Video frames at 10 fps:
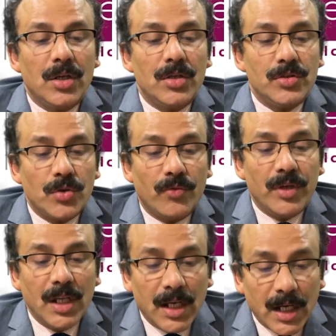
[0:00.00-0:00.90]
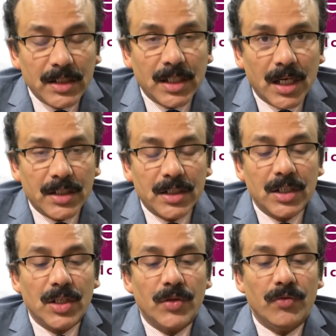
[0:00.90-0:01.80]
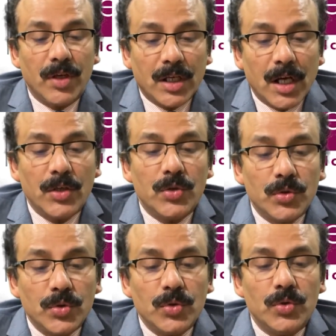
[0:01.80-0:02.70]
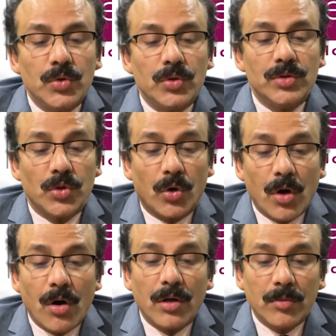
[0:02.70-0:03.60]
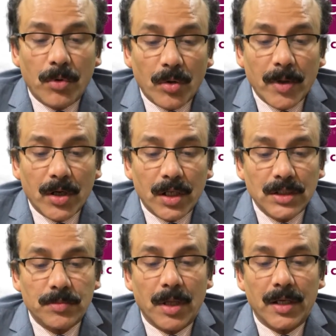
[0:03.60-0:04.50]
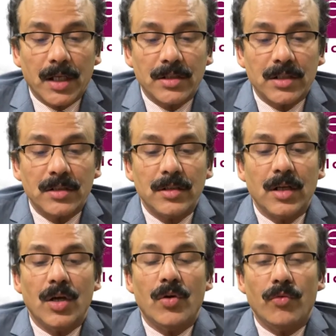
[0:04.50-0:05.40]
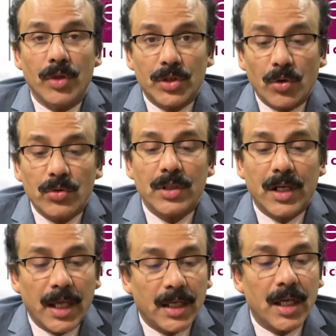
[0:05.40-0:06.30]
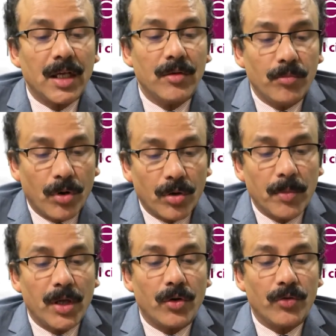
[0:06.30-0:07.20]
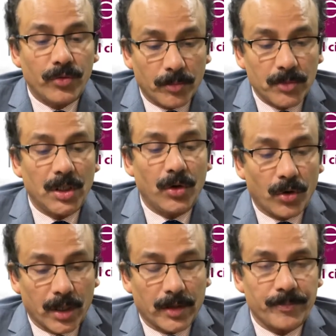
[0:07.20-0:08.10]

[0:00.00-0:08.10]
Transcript: So we learned that we can do so-called bone marrow transplantation without taking bone marrow from the donor.